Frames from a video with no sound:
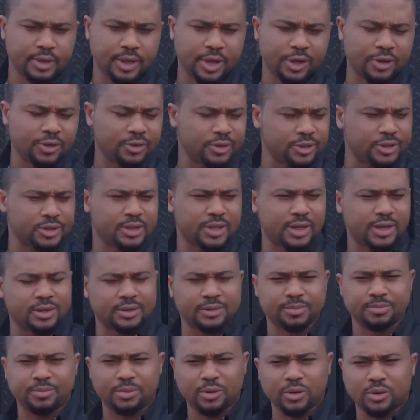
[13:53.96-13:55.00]
I
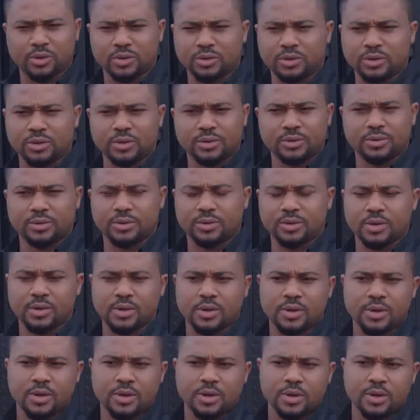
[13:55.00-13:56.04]
understand, but
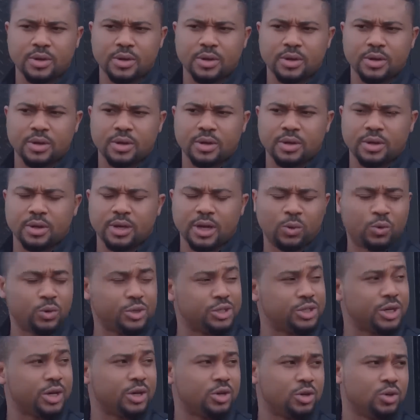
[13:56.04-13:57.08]
I
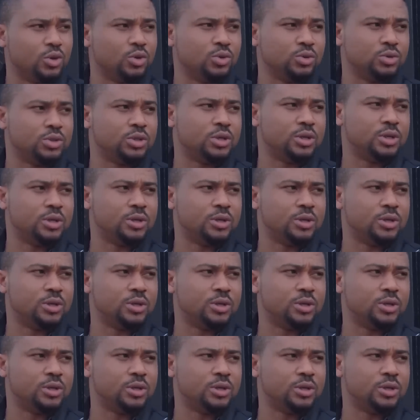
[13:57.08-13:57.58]
wish I could.